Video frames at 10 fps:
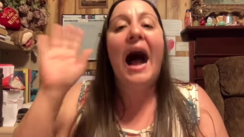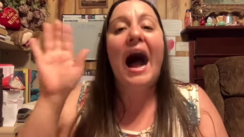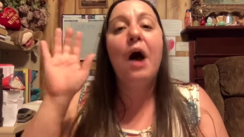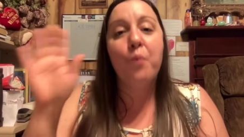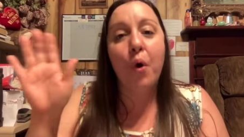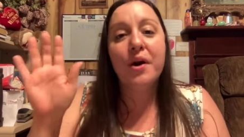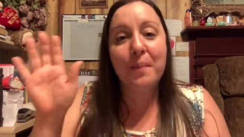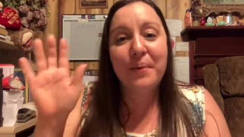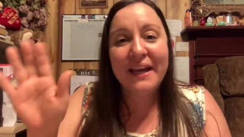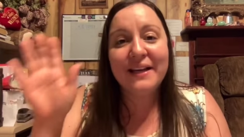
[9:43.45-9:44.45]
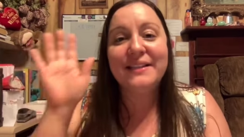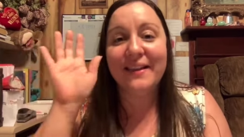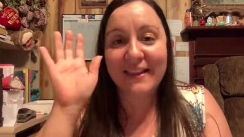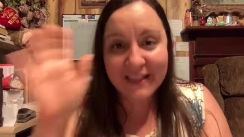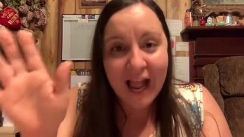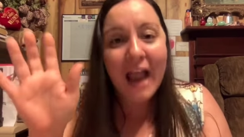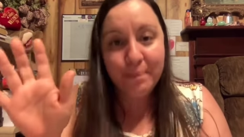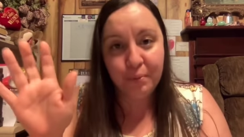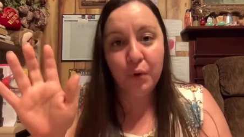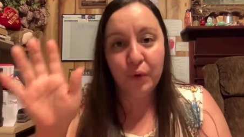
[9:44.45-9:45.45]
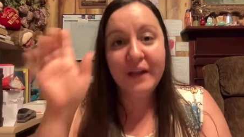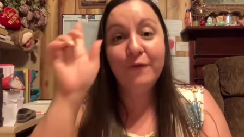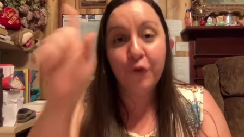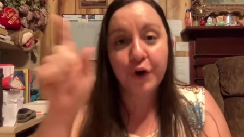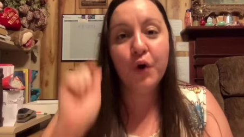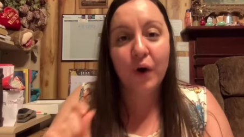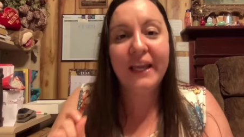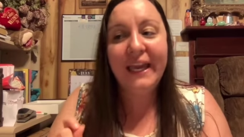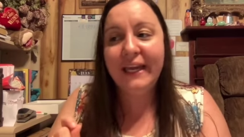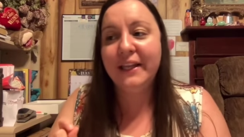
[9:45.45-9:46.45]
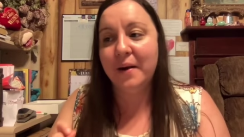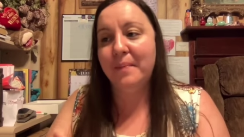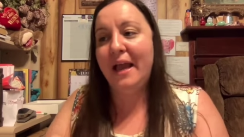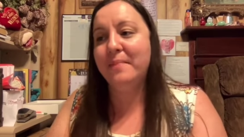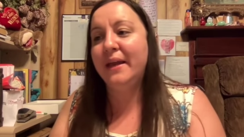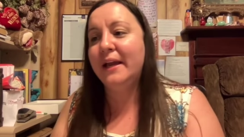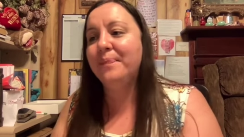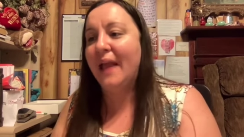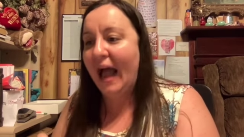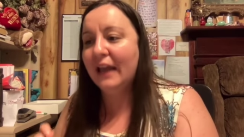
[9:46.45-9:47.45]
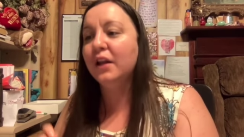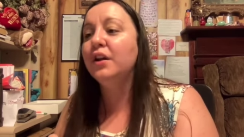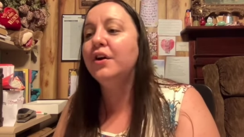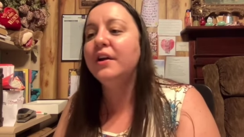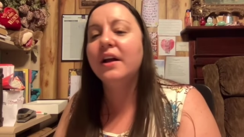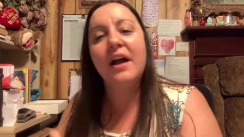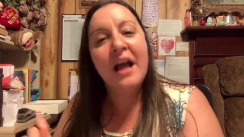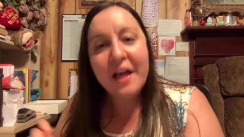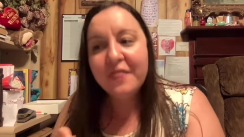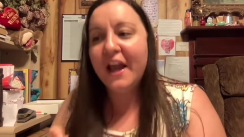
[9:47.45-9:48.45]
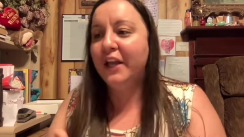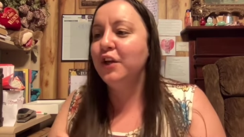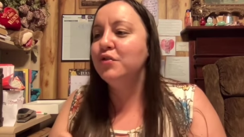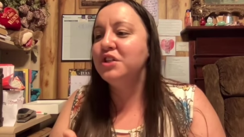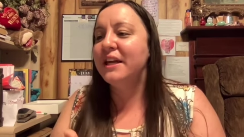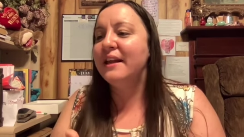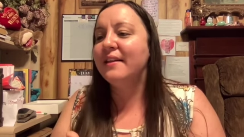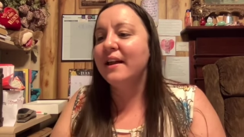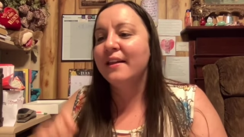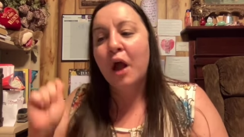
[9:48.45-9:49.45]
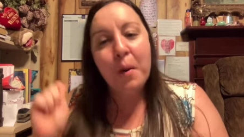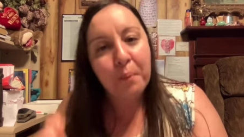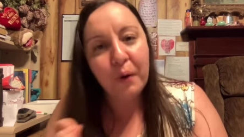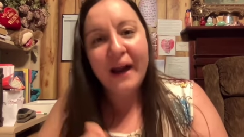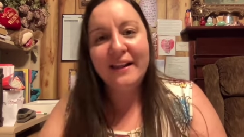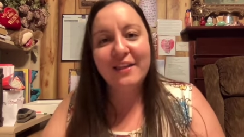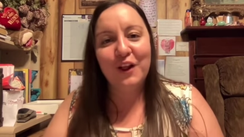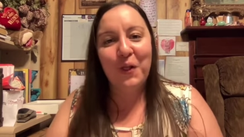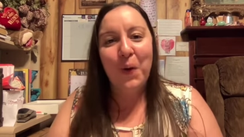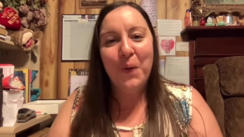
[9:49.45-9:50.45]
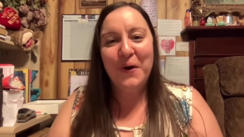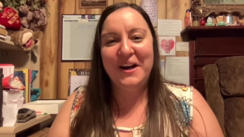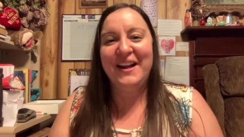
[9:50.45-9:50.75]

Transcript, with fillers: I want to be a disciple for your kingdom. Amen. Hallelujah. Thank you, Jesus. Praise the Lord.